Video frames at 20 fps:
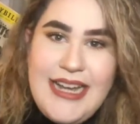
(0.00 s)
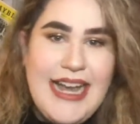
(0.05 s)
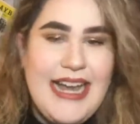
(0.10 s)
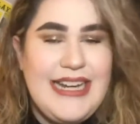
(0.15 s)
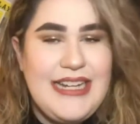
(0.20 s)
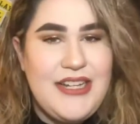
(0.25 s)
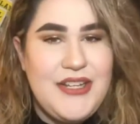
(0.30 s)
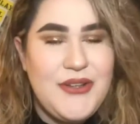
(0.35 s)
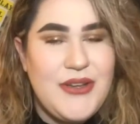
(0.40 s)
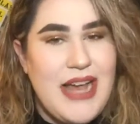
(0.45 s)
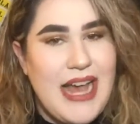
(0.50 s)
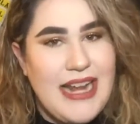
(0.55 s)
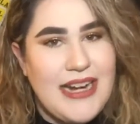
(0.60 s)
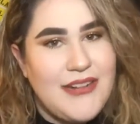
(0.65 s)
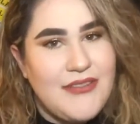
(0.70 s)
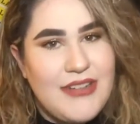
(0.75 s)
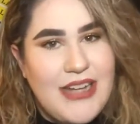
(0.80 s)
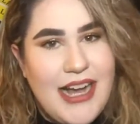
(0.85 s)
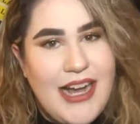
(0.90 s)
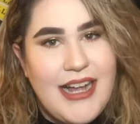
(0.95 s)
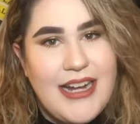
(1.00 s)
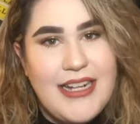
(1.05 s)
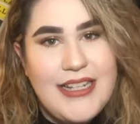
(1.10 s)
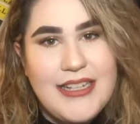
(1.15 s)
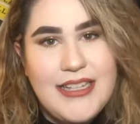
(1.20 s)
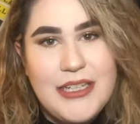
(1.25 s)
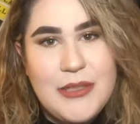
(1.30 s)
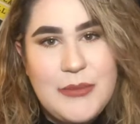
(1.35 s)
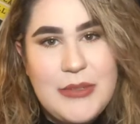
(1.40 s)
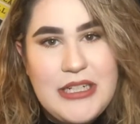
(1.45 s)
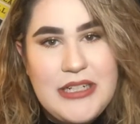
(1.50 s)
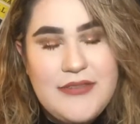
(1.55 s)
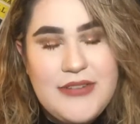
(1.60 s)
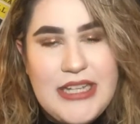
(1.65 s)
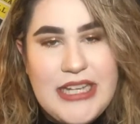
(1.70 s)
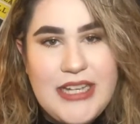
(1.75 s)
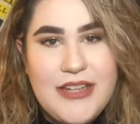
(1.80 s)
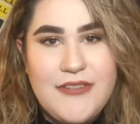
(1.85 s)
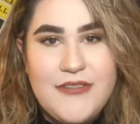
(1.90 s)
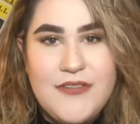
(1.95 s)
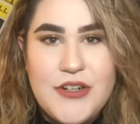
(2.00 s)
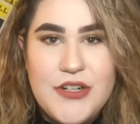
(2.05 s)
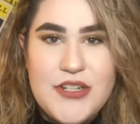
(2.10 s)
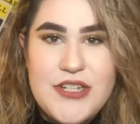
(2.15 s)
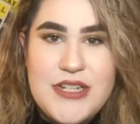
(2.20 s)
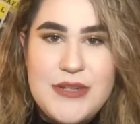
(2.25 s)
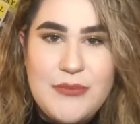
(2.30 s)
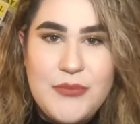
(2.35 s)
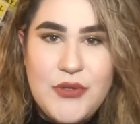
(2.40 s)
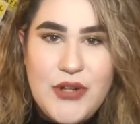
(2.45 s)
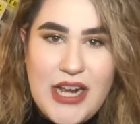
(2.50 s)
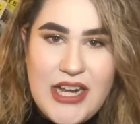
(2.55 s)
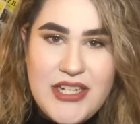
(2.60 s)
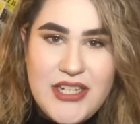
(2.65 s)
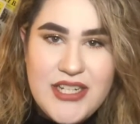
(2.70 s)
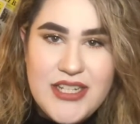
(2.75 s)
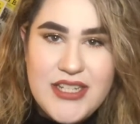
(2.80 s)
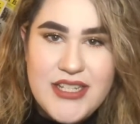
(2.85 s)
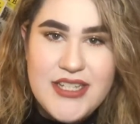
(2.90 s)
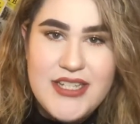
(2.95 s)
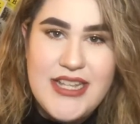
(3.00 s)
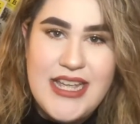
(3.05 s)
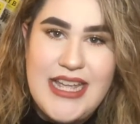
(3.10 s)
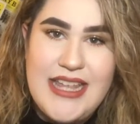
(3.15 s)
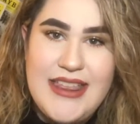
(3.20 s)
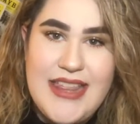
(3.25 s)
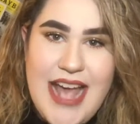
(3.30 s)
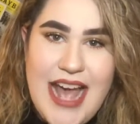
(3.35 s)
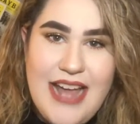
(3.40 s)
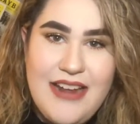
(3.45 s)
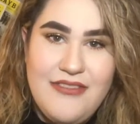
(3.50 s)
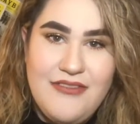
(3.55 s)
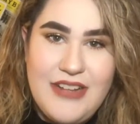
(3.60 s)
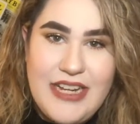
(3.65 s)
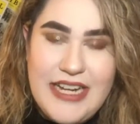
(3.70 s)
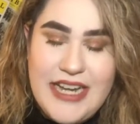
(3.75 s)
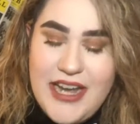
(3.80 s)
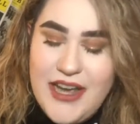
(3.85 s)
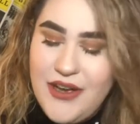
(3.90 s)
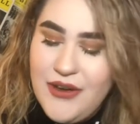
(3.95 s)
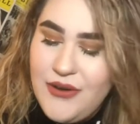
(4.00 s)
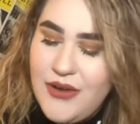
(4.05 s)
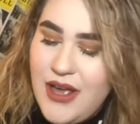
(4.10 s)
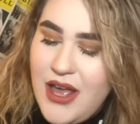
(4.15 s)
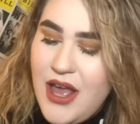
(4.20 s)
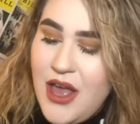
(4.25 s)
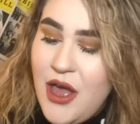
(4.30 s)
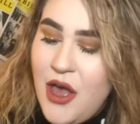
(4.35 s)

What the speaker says: and you kind of got a little bit of a first impressions in that video.